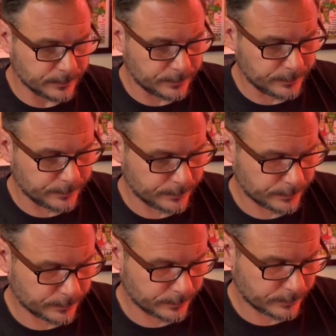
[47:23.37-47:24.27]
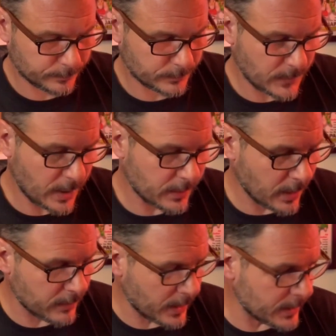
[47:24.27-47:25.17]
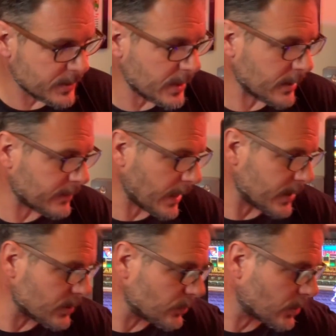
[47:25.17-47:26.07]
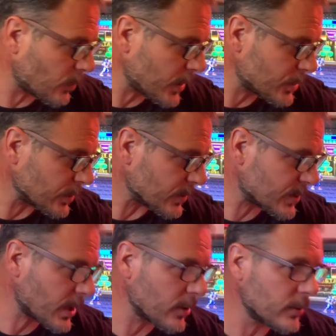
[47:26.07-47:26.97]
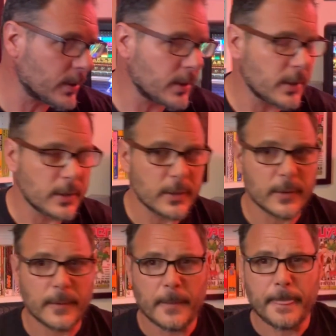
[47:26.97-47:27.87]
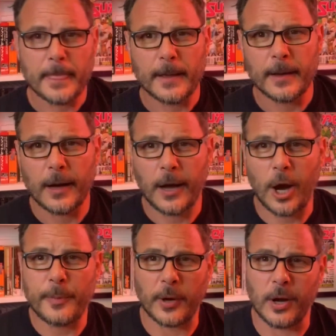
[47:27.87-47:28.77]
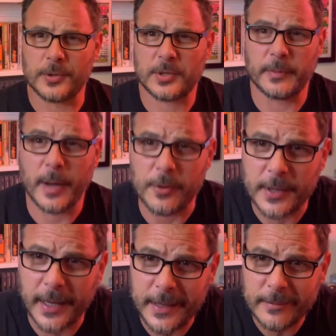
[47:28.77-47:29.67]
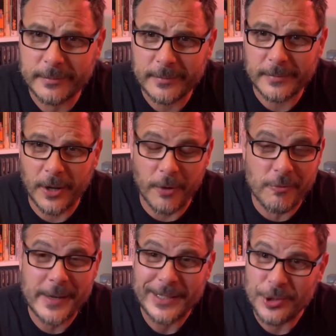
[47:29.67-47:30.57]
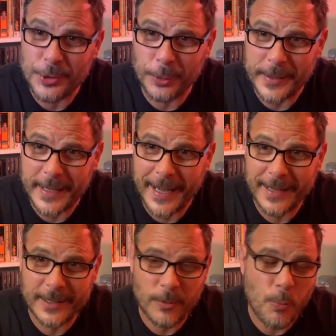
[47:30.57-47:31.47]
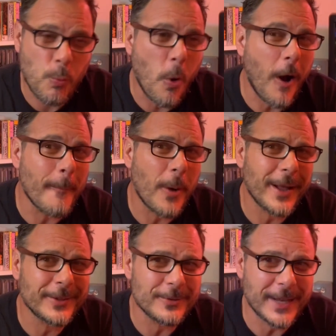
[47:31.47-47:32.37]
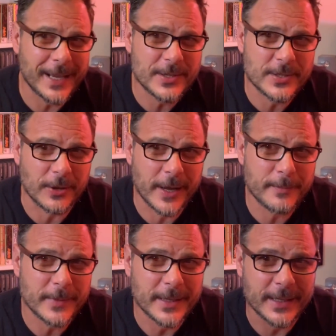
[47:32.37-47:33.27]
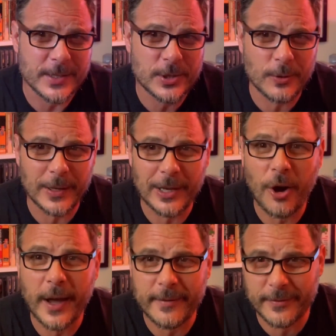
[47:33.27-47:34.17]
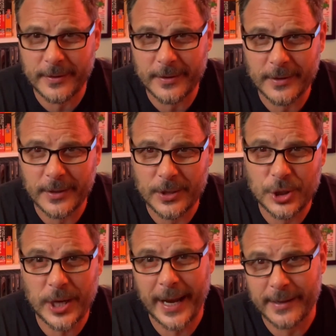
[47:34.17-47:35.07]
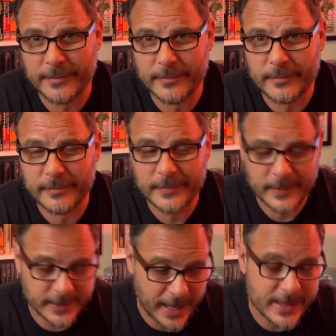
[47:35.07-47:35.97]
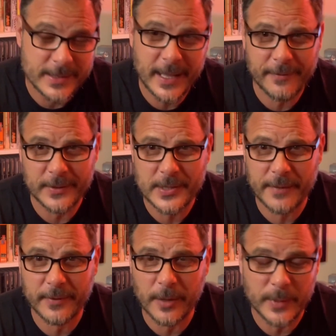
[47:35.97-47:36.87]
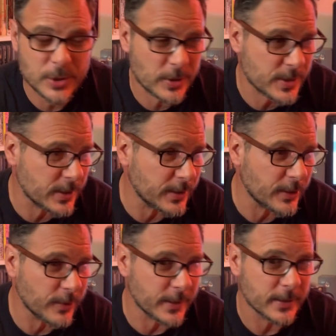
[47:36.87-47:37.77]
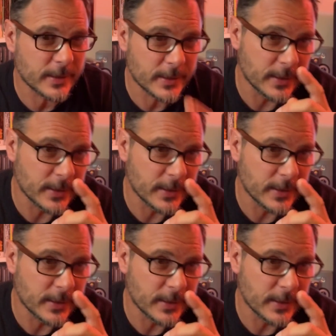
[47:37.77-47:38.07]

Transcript: Yeah, no, that is it. That is all the questions. So, I hope I answered them okay. I really enjoyed that. What I might do next time is do a live chat. That is definitely something I'm interested in doing.